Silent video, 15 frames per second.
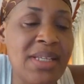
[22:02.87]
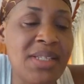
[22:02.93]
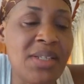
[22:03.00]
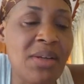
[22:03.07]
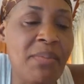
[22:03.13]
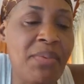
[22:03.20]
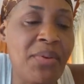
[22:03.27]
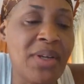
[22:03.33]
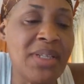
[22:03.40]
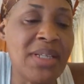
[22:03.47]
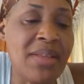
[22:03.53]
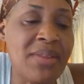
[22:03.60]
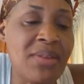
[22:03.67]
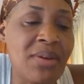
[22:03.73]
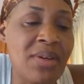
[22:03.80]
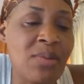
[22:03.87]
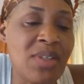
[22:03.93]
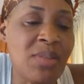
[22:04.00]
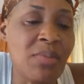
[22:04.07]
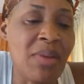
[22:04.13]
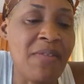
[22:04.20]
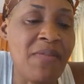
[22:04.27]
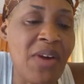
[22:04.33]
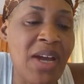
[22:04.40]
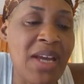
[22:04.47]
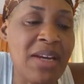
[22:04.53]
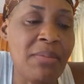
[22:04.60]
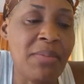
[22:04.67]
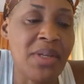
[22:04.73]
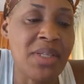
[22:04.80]
at some point I thought it was my
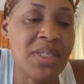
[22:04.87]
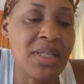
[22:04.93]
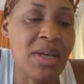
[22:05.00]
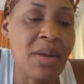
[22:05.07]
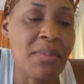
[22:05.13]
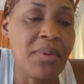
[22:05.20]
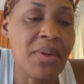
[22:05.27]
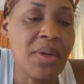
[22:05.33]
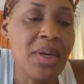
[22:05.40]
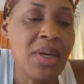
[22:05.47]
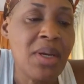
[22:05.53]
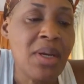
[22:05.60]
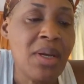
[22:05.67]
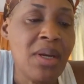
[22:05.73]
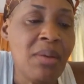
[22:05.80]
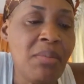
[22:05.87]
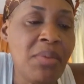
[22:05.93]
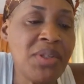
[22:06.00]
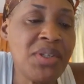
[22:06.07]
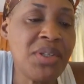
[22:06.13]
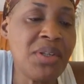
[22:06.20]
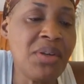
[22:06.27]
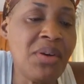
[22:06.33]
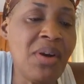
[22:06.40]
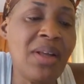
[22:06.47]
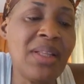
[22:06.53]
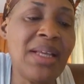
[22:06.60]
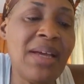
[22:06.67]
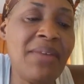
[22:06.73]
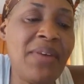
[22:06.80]
final bus stop. But you know
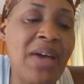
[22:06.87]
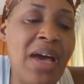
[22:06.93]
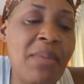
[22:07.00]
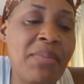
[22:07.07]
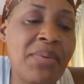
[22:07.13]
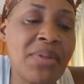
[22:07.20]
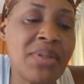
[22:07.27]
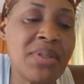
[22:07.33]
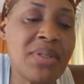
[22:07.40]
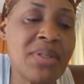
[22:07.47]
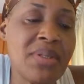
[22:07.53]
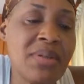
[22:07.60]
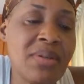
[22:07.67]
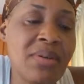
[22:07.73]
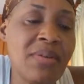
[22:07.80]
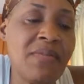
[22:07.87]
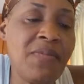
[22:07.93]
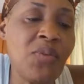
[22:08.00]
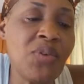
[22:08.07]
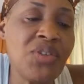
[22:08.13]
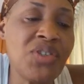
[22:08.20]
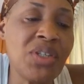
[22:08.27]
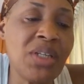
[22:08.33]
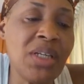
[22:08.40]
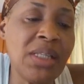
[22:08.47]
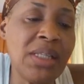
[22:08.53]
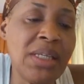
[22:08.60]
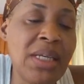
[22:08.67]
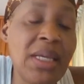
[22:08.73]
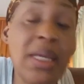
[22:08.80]
how life happens.
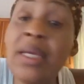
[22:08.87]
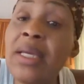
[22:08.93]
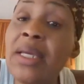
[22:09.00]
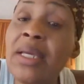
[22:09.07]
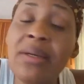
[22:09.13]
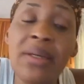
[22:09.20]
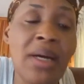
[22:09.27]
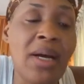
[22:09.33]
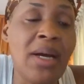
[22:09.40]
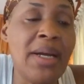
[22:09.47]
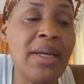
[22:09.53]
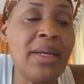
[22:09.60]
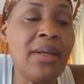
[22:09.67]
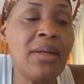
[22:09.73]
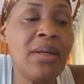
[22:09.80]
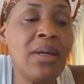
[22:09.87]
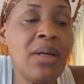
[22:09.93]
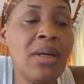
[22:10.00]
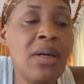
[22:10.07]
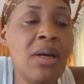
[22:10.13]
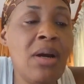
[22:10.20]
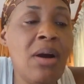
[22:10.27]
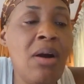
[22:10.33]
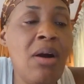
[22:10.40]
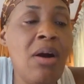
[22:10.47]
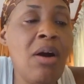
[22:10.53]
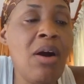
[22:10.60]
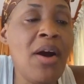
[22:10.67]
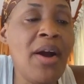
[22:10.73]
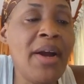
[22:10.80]
Unfortunately, he and I
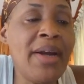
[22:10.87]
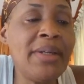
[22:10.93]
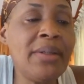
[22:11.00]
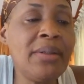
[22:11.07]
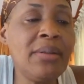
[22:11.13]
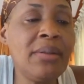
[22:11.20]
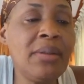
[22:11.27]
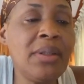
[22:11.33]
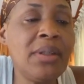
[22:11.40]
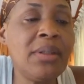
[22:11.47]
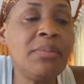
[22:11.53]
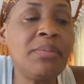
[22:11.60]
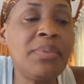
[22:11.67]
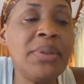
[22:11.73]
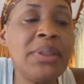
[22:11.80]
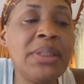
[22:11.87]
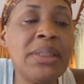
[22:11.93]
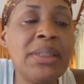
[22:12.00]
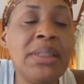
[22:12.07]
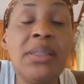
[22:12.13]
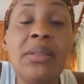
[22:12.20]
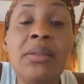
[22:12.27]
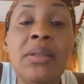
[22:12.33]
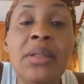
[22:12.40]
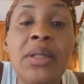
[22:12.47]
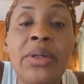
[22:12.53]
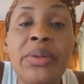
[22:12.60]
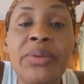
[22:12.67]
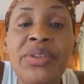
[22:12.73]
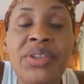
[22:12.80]
are completely
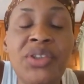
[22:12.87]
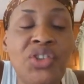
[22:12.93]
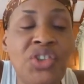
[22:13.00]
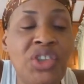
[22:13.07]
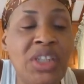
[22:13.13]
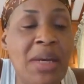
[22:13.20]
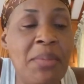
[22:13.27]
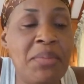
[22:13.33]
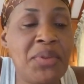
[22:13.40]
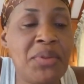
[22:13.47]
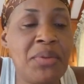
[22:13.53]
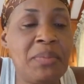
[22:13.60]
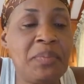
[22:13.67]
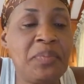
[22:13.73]
closed chapter.